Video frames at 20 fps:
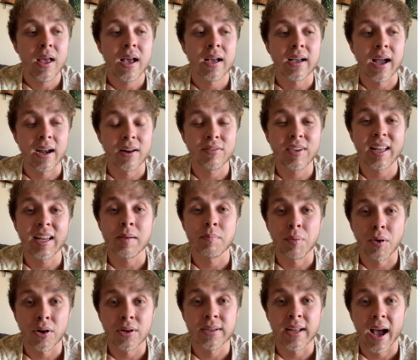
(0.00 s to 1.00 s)
kind of getting
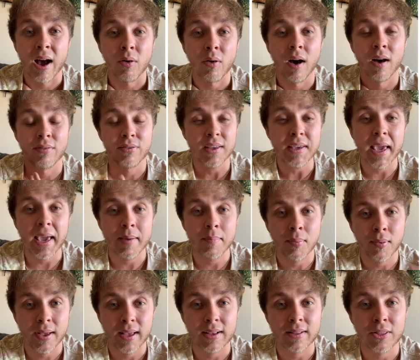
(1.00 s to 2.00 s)
burned out of the
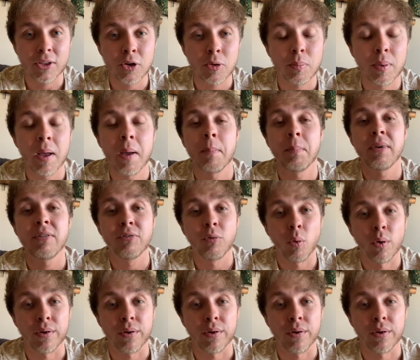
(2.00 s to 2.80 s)
gameplay loop before